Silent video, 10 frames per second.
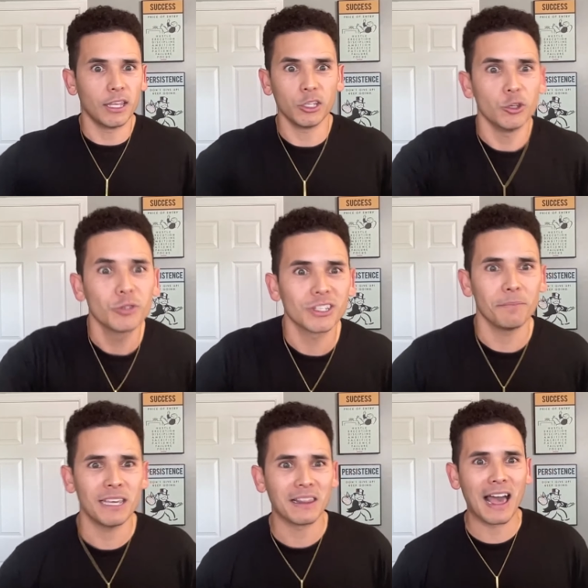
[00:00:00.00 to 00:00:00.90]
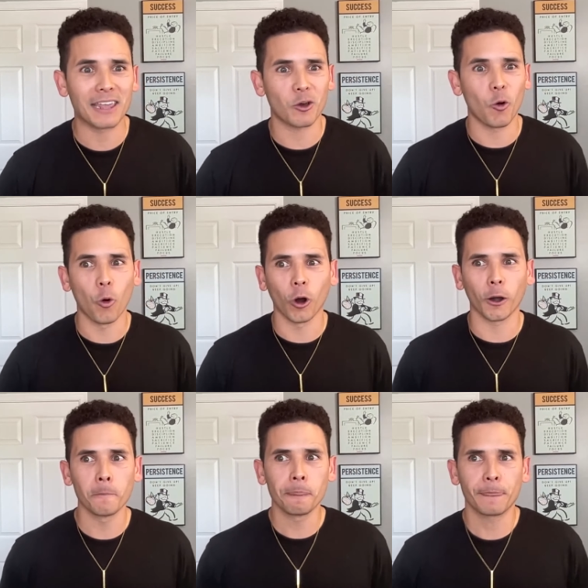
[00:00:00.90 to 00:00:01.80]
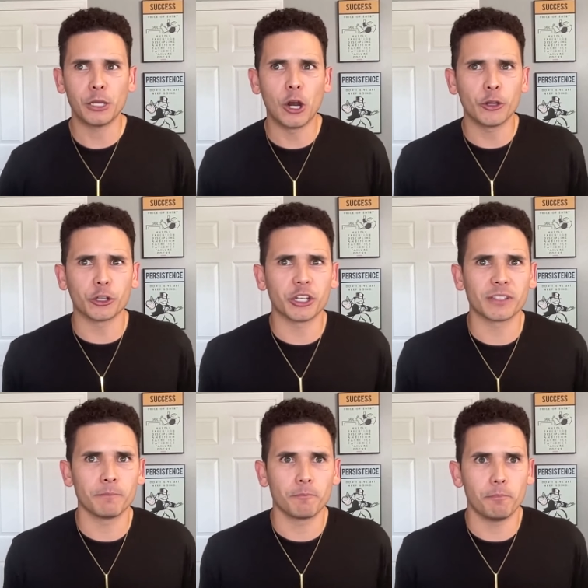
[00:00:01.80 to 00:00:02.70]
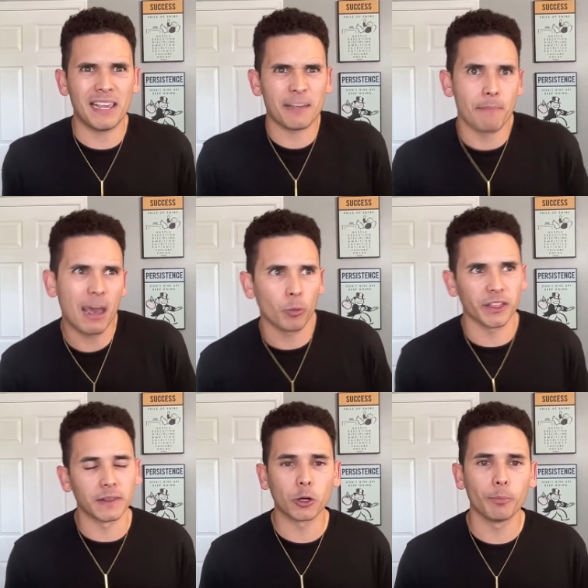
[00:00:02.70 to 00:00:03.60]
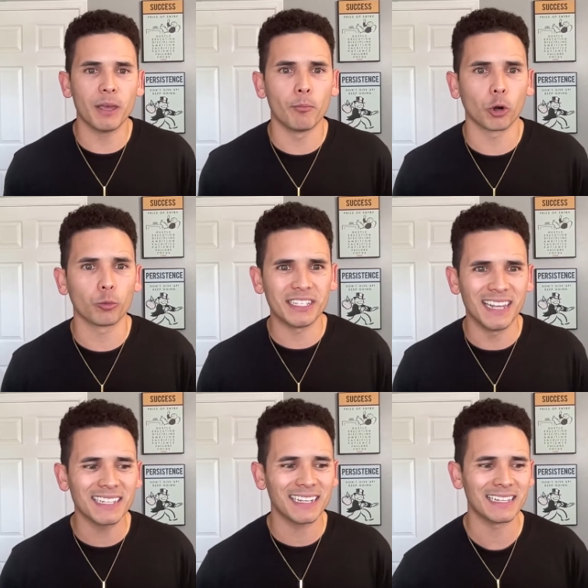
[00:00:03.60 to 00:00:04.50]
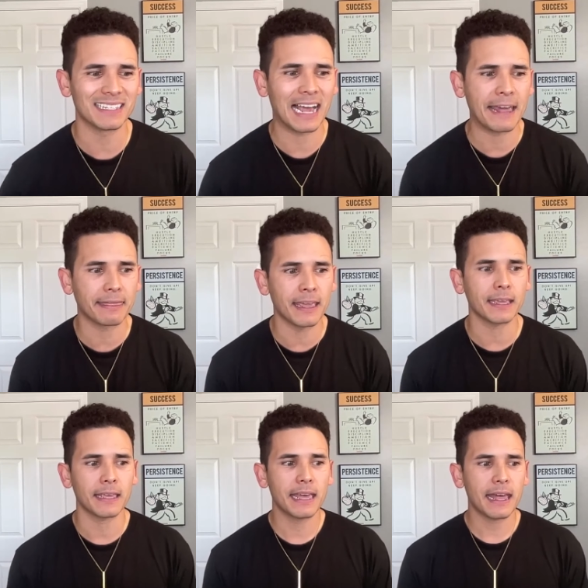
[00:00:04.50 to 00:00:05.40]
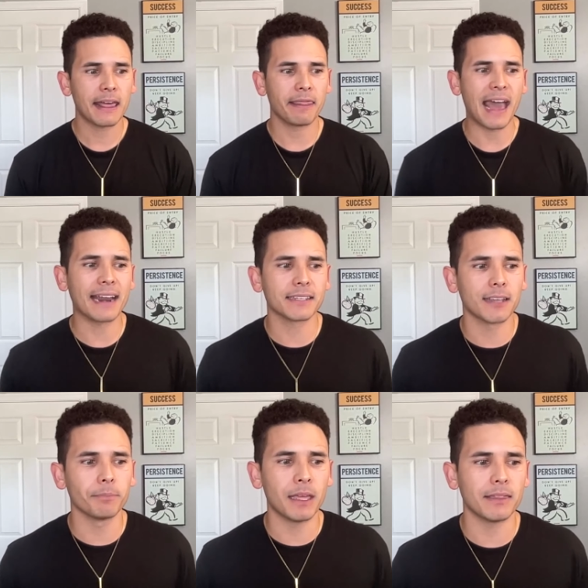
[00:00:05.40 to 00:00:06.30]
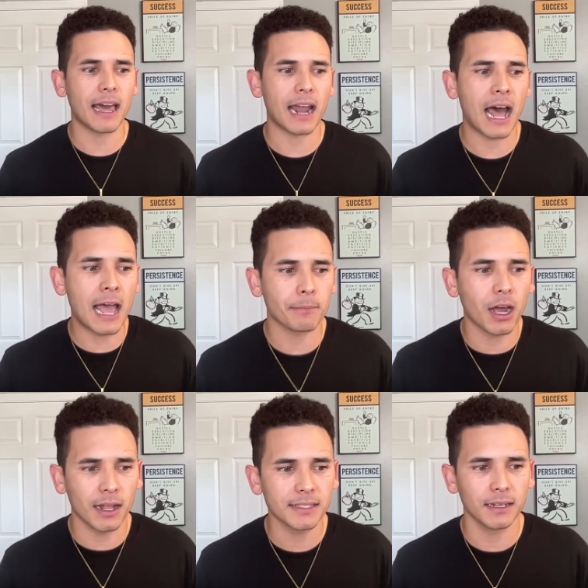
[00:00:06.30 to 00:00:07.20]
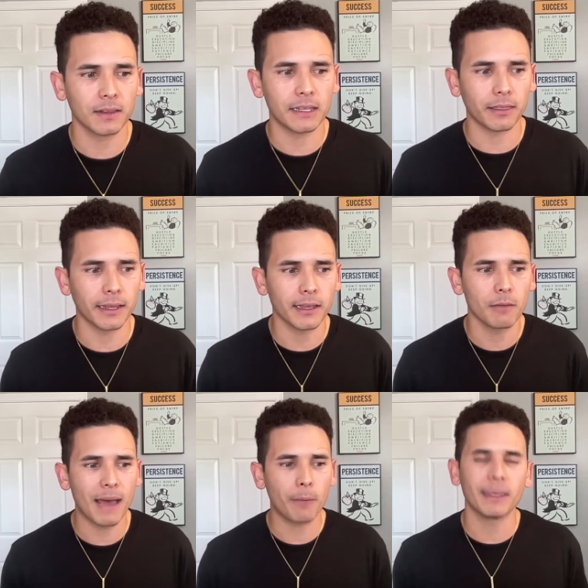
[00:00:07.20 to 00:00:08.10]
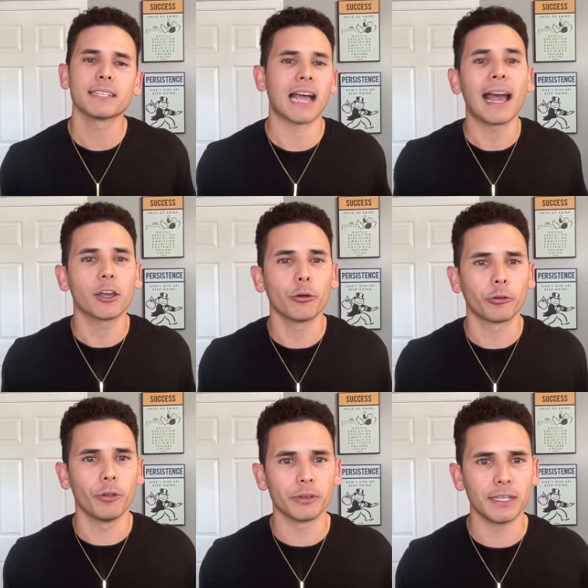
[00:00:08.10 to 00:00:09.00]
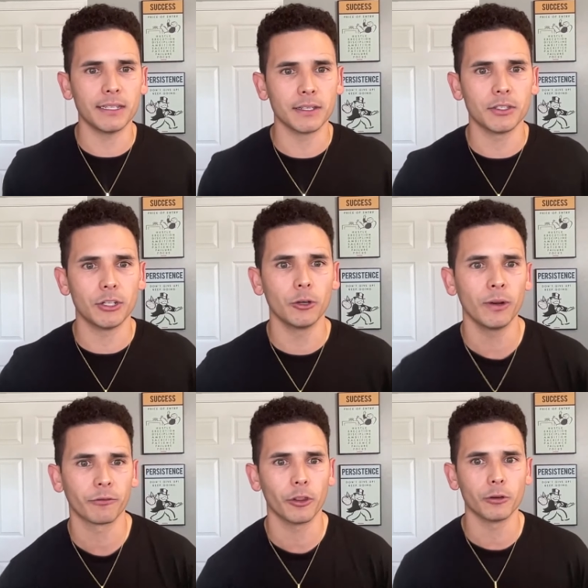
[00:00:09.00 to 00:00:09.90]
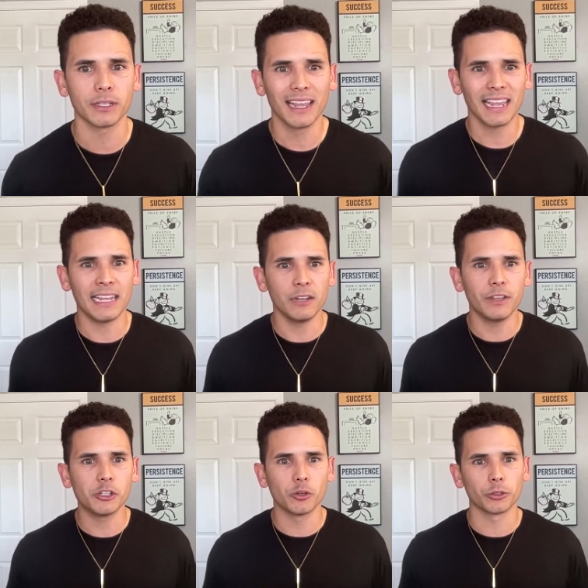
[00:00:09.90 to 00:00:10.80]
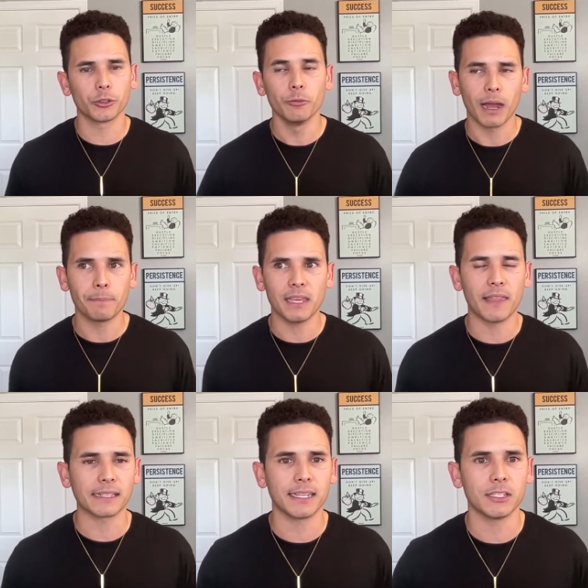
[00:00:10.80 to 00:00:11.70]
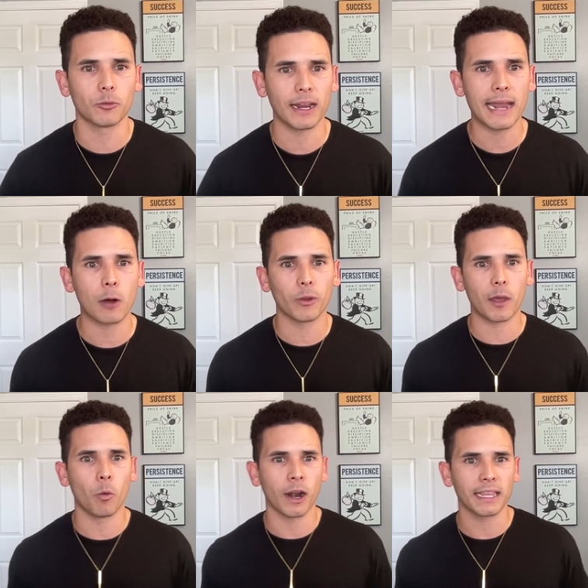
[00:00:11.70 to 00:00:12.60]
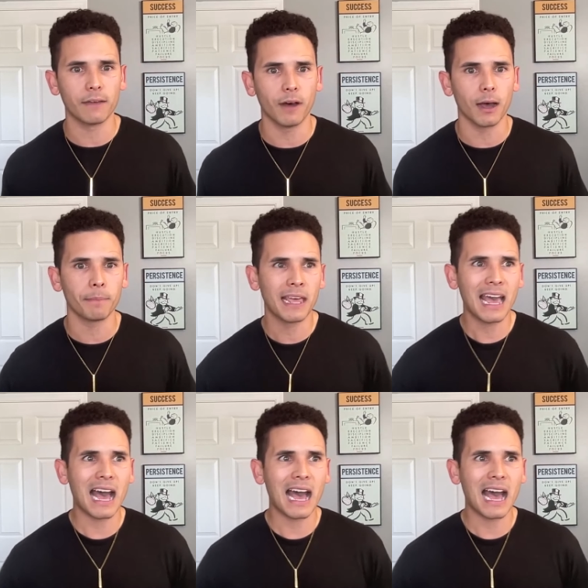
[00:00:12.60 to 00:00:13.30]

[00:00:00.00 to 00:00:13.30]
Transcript: it used to be like or you know you're just being met with a little bit more resistance i think that is something that I'm constantly thinking about because I go through those seasons too. And for those individuals who might be in that season right now where they want to give up,